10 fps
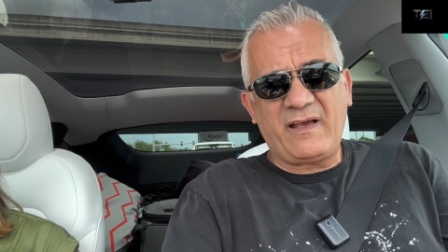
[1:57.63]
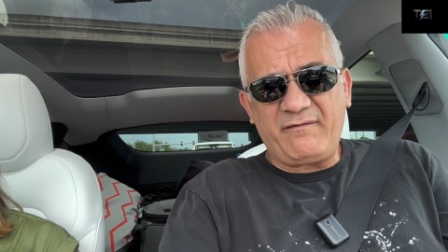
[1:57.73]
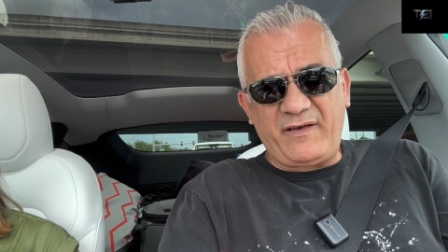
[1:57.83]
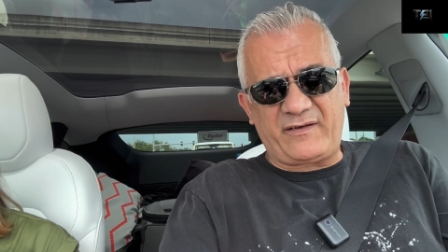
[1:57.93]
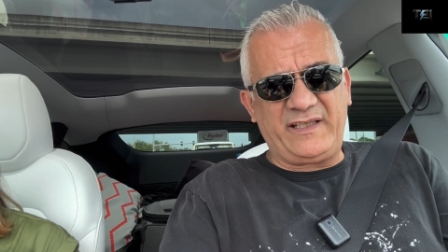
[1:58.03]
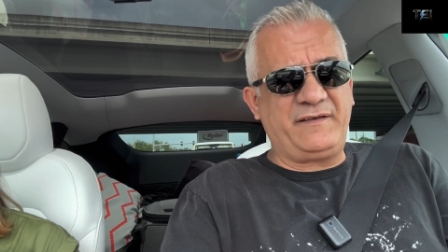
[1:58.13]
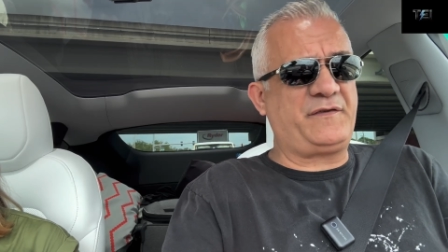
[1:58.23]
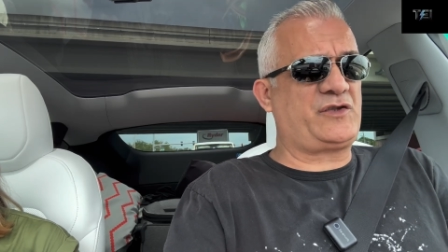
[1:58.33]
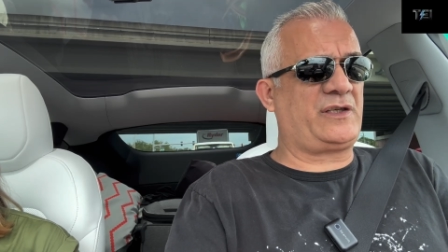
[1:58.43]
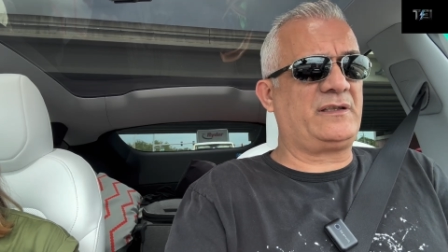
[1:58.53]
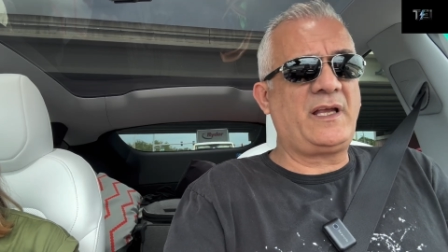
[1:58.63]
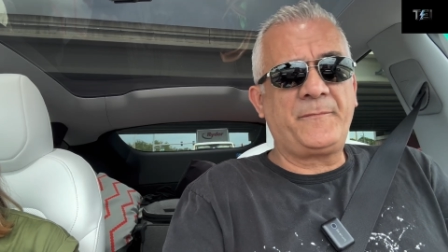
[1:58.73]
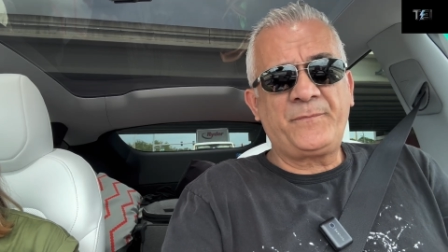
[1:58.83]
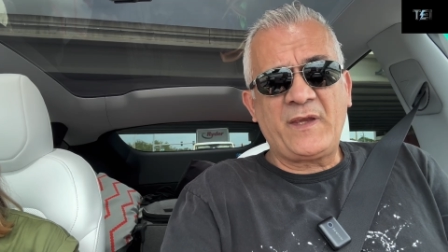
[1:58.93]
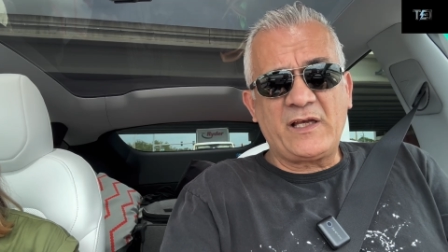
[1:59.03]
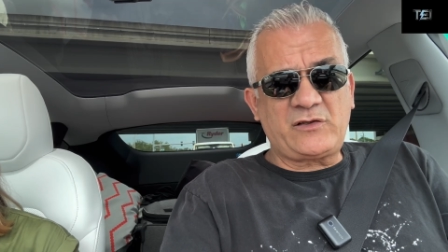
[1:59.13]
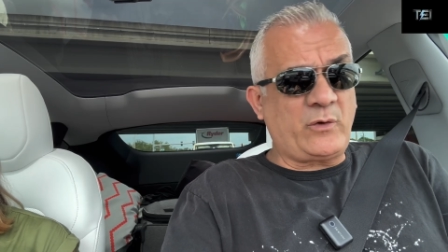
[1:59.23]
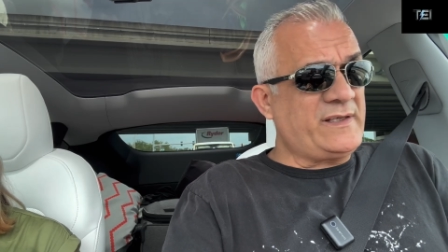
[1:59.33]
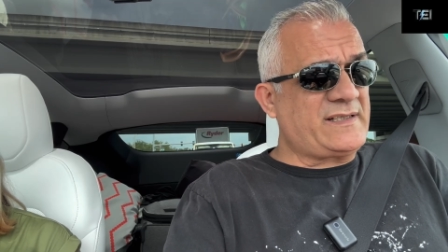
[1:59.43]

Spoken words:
very efficient. So a